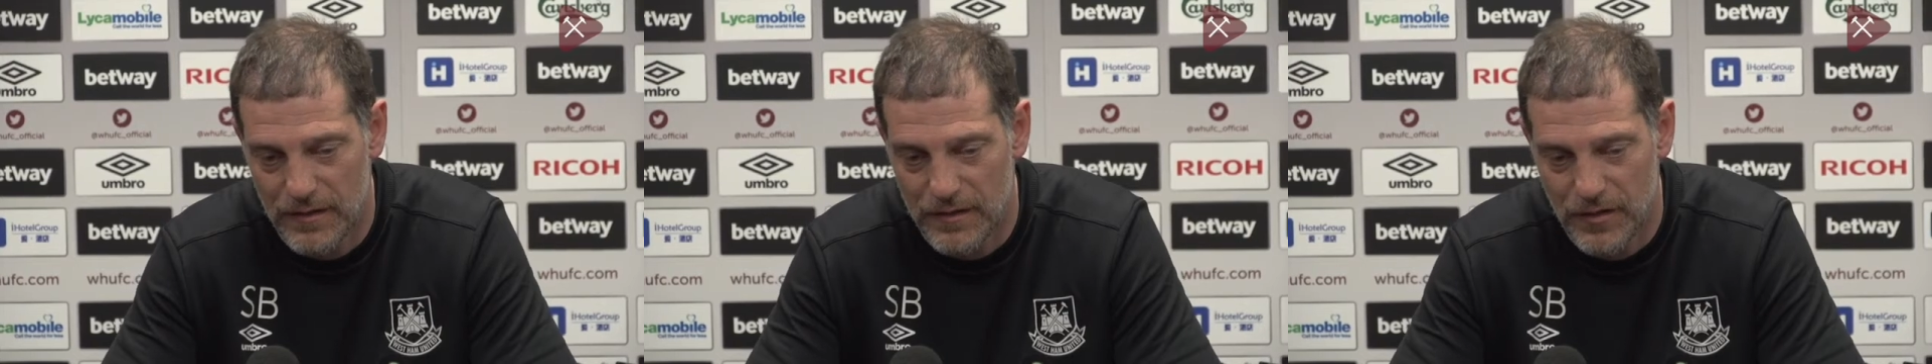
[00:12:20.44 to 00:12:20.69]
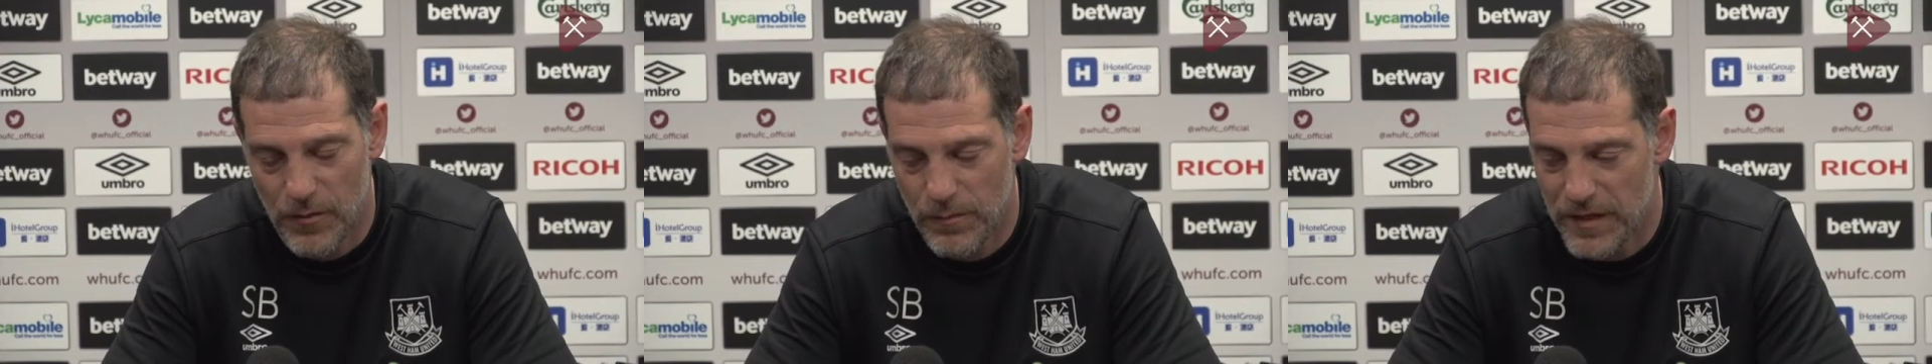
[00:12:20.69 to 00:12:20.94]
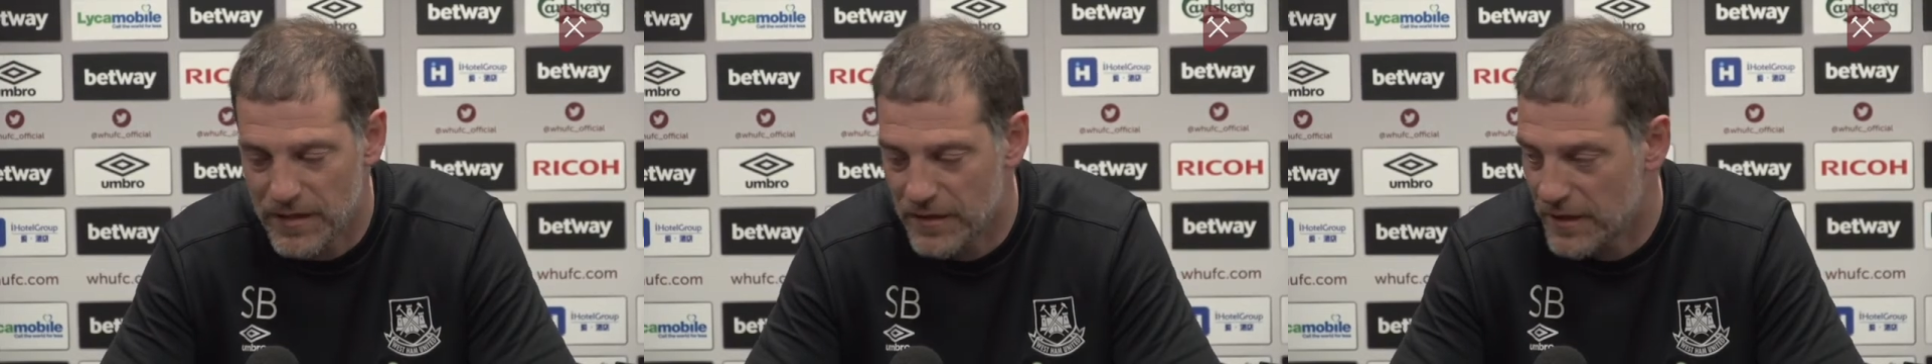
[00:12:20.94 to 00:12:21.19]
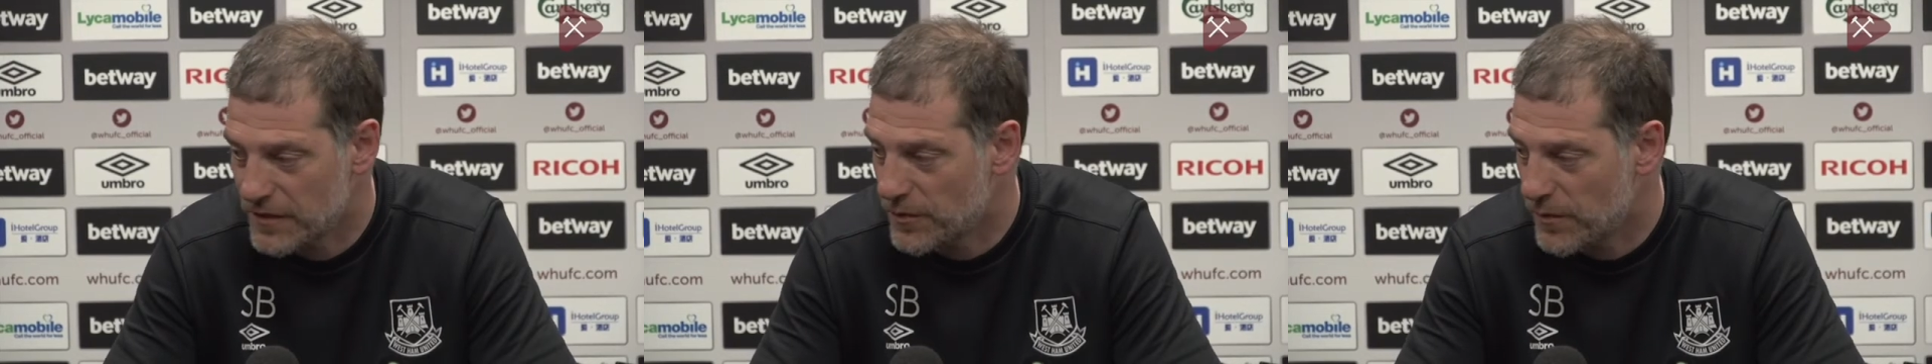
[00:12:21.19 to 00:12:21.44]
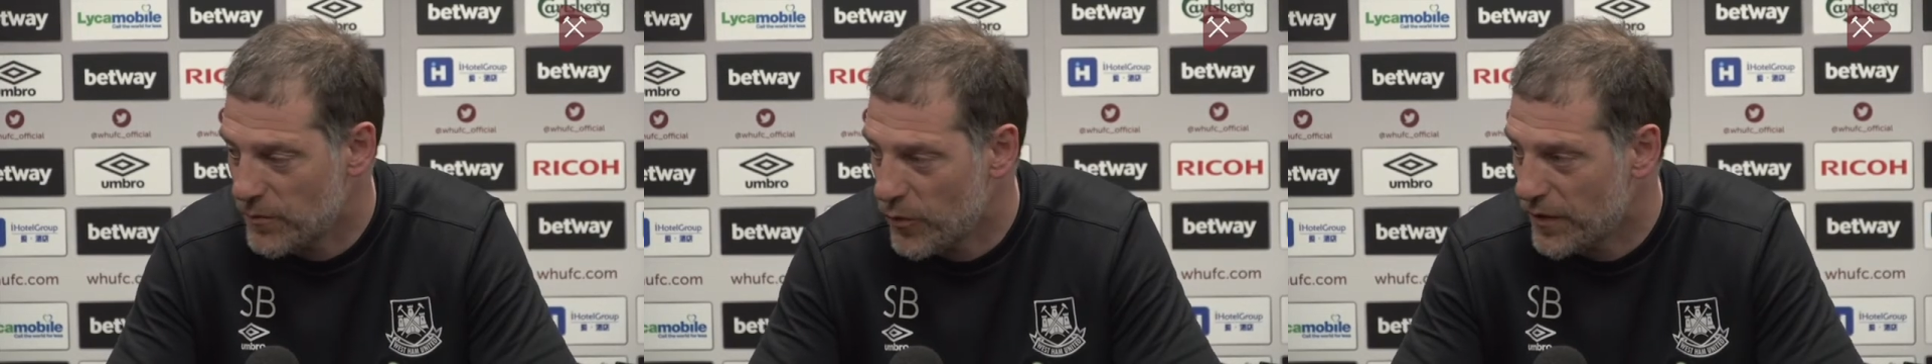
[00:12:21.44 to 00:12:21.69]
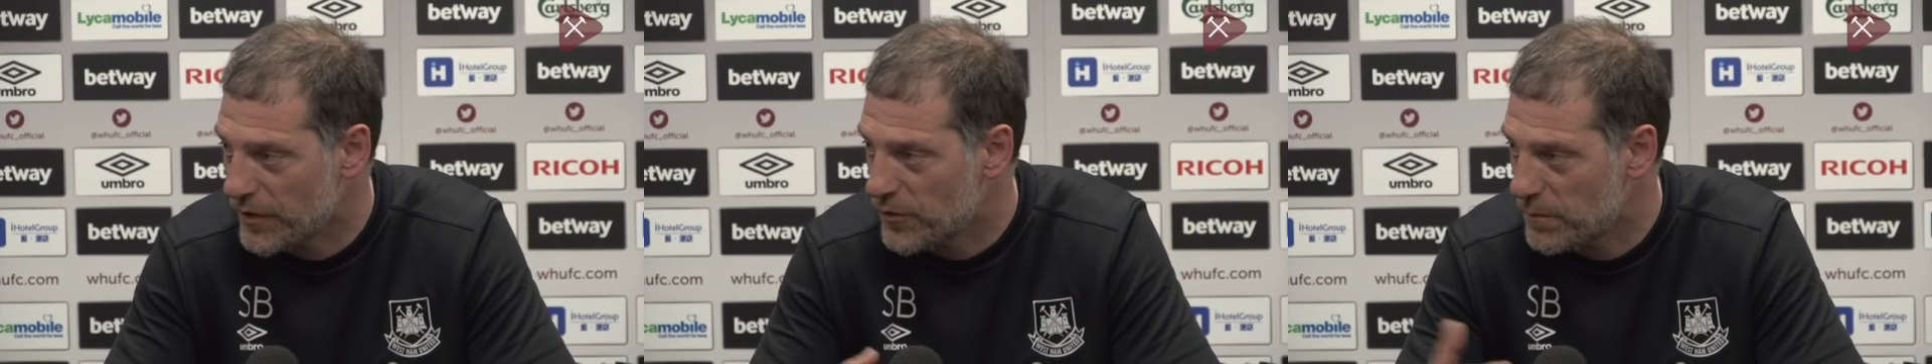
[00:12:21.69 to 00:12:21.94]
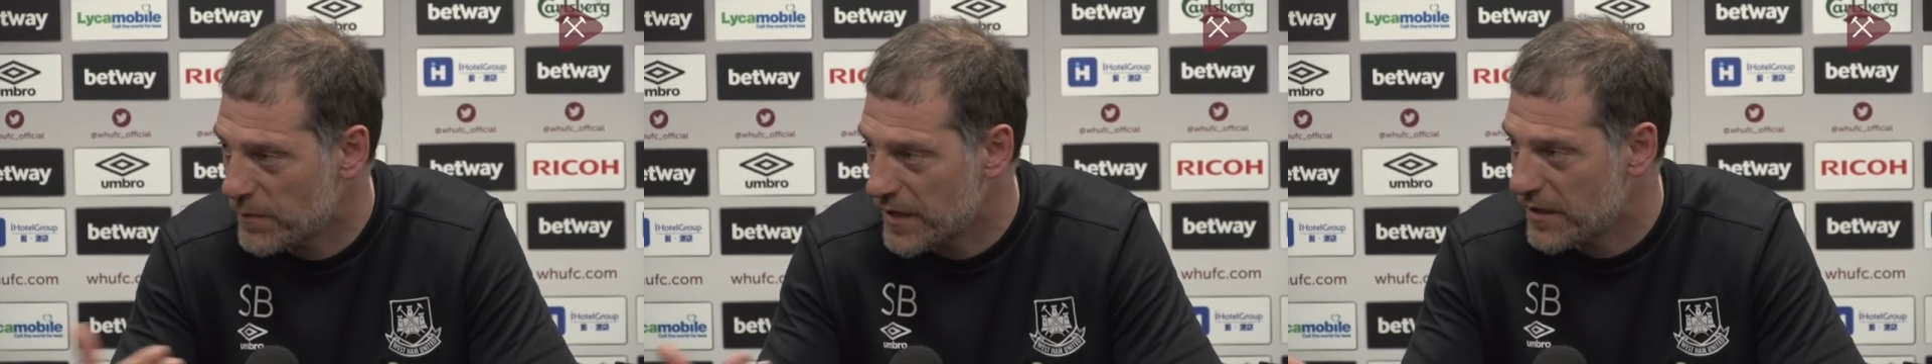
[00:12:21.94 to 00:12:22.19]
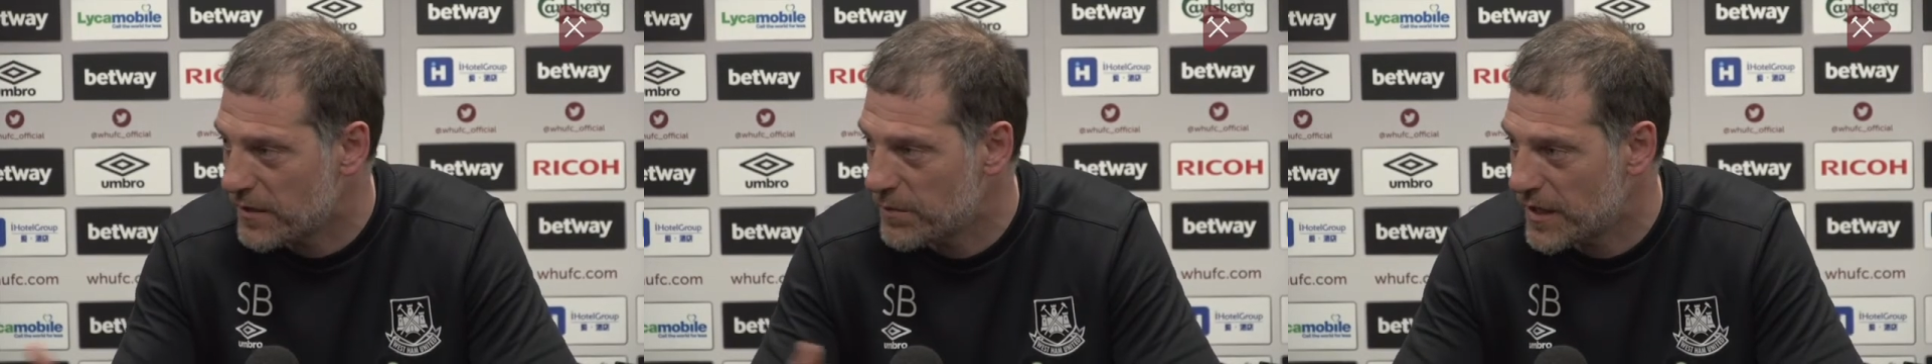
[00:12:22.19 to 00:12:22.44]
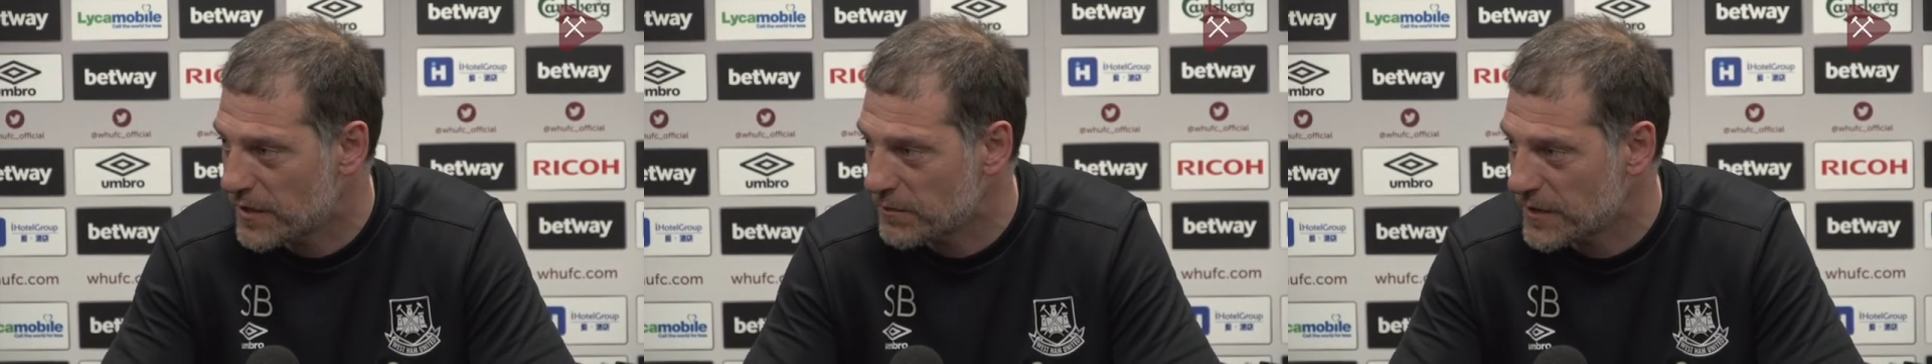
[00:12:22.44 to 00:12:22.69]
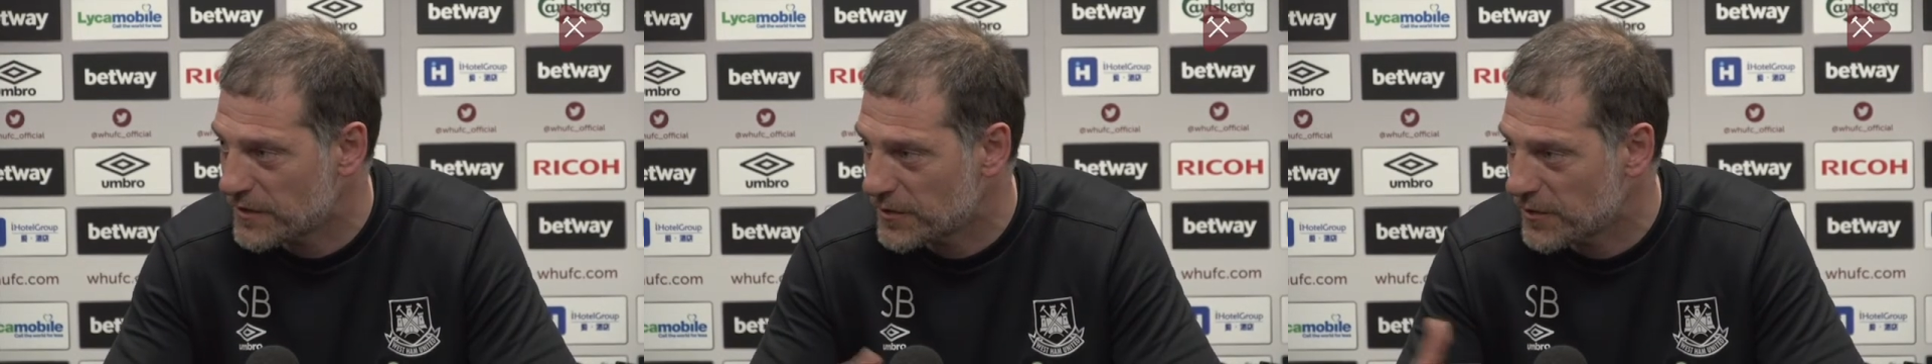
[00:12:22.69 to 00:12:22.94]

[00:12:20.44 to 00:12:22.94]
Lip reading: no matter that you are moving to bigger apartments